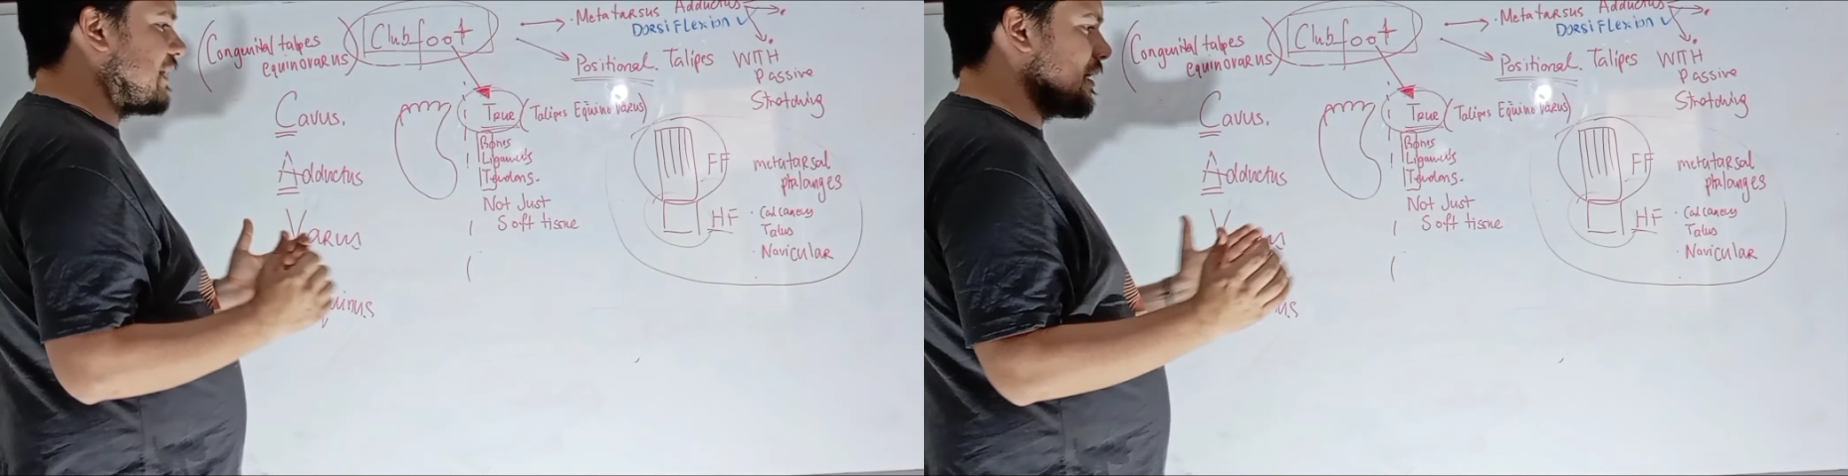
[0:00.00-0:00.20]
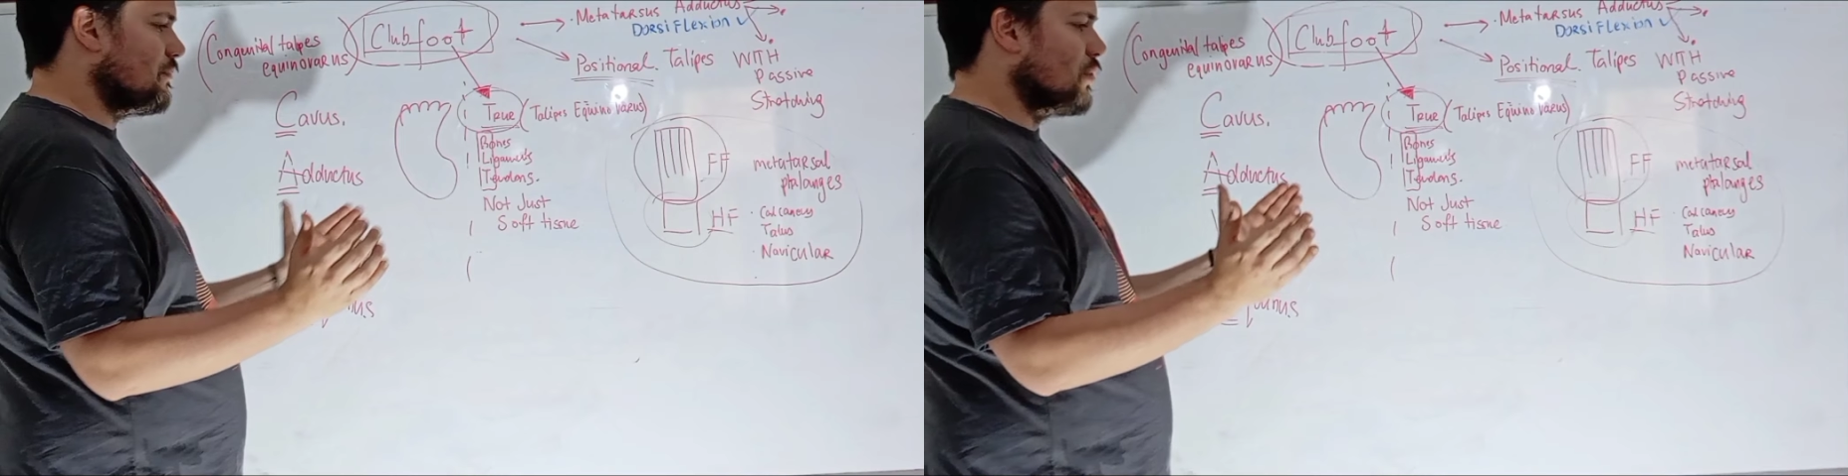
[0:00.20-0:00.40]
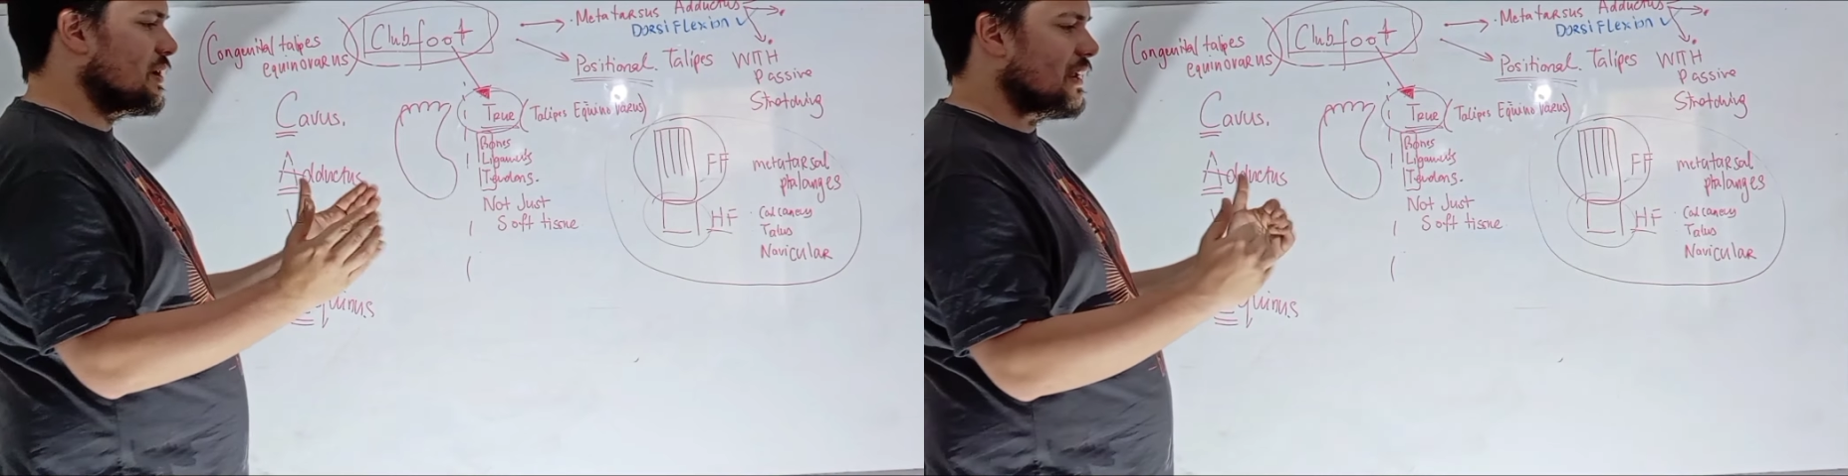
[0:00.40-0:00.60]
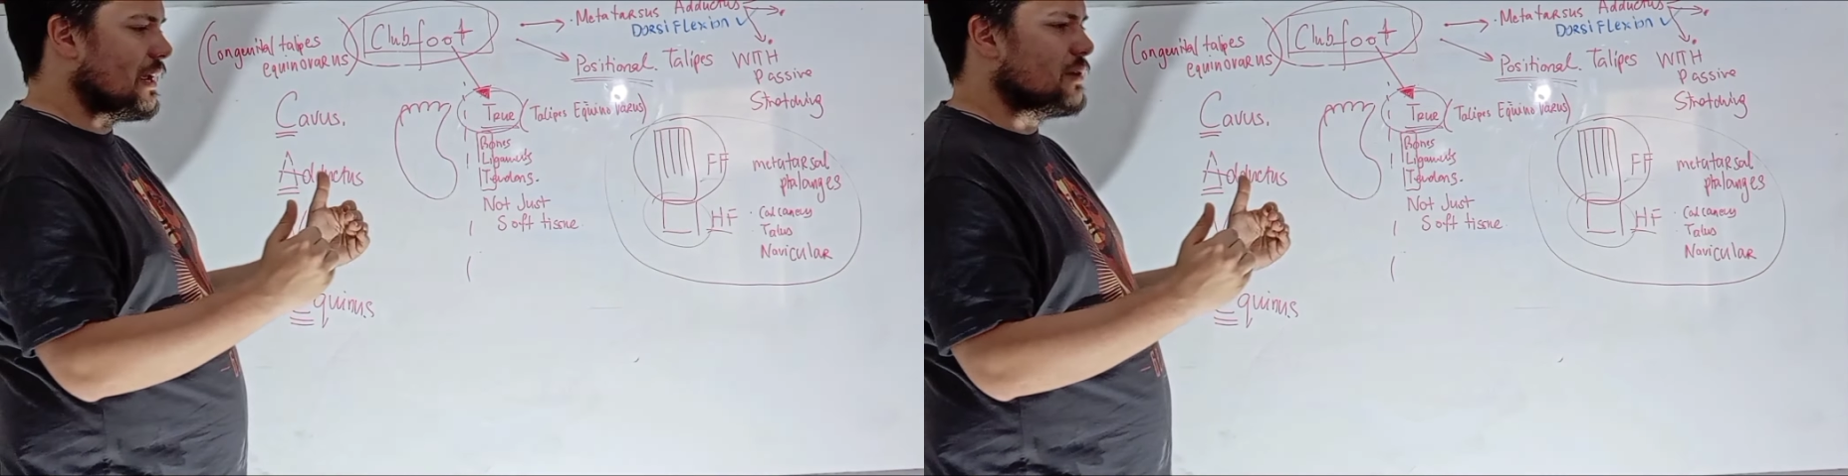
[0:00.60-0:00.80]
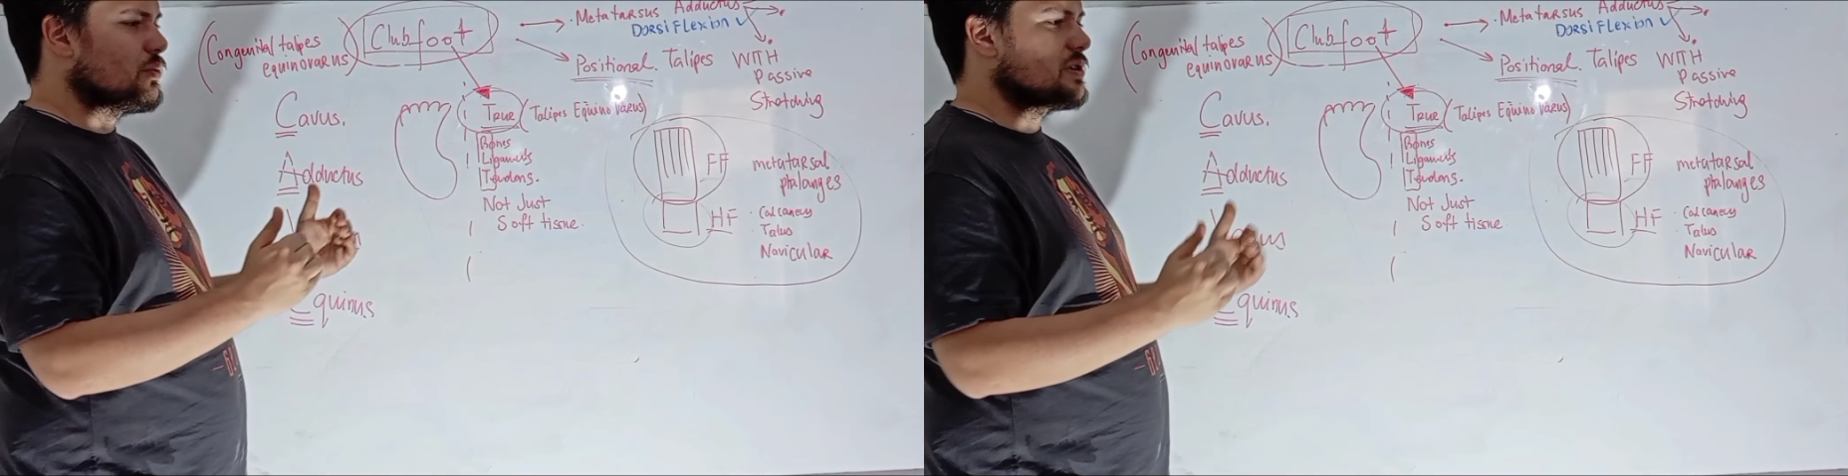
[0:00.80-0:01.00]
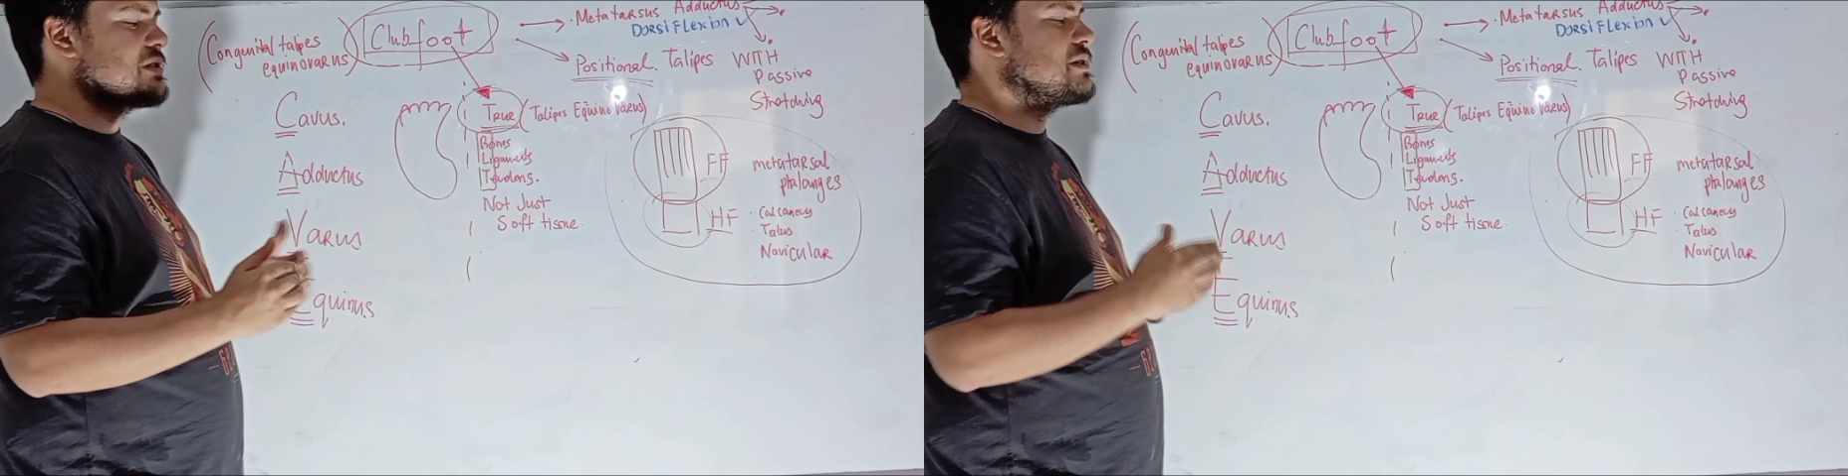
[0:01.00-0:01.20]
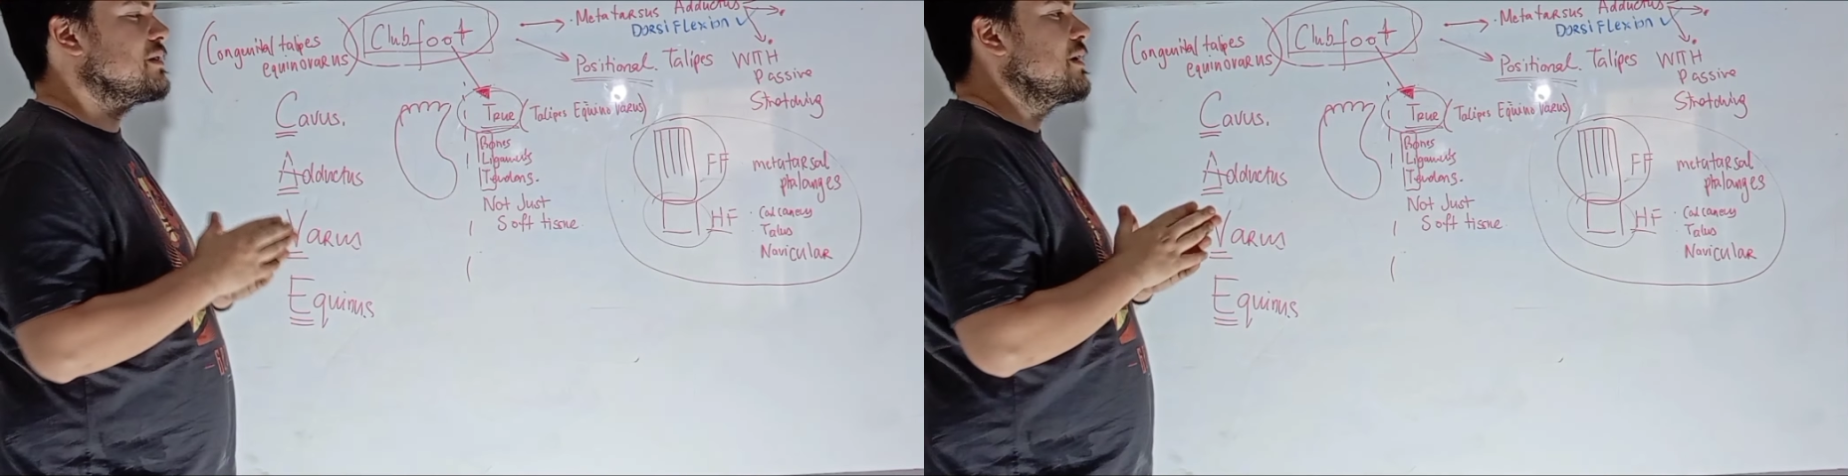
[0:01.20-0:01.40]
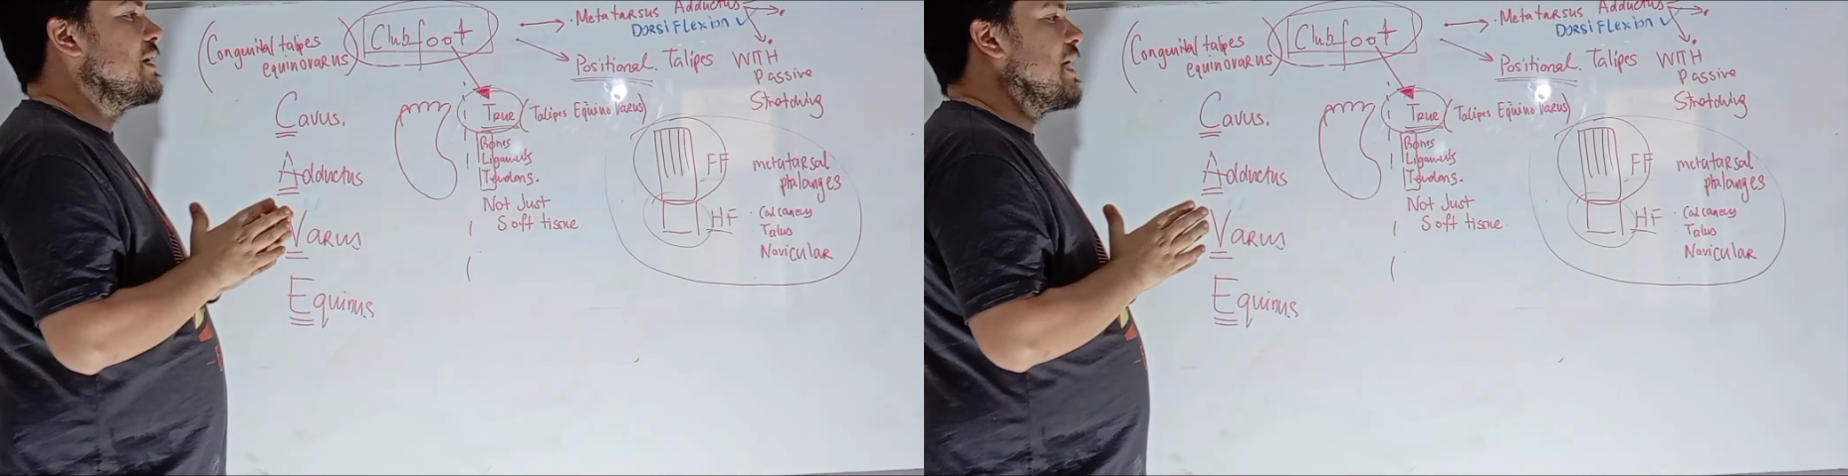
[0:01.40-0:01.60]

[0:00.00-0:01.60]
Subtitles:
that are pointing inwards,